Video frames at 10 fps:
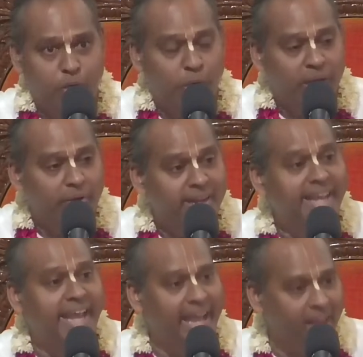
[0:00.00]
don't
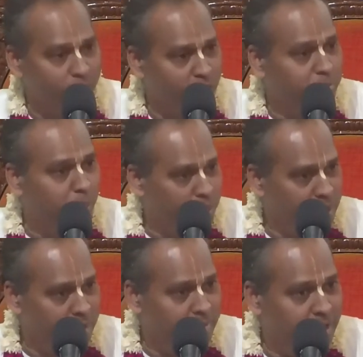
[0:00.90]
even care or
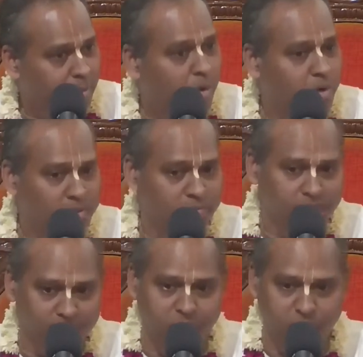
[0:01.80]
bother about
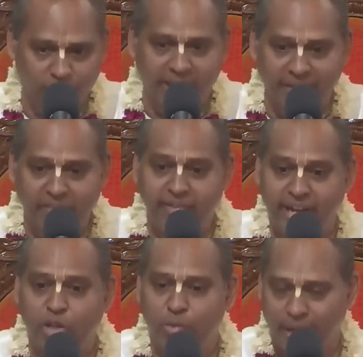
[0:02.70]
giving
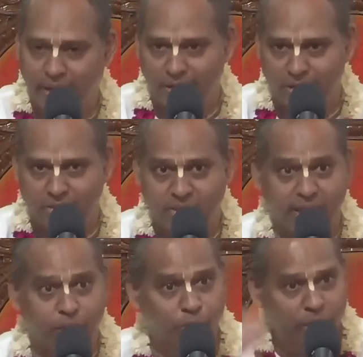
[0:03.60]
way to the vehicles.
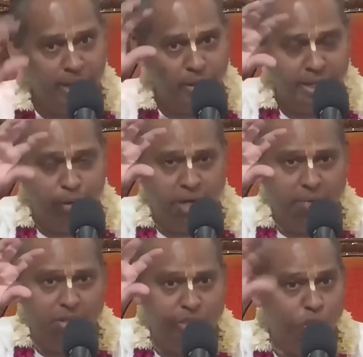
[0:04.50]
They
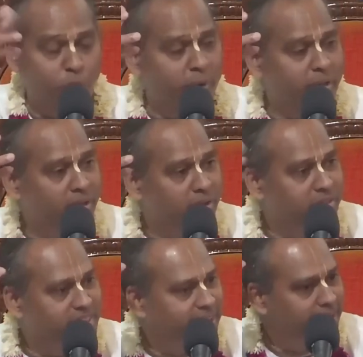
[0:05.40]
don't even stop at
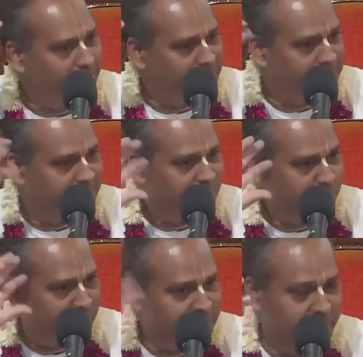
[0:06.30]
the signals,
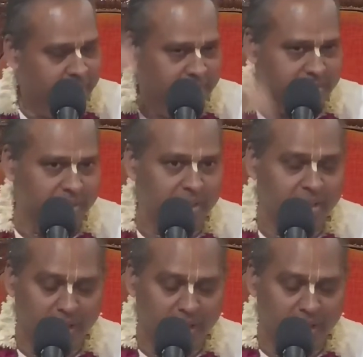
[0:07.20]
things like this.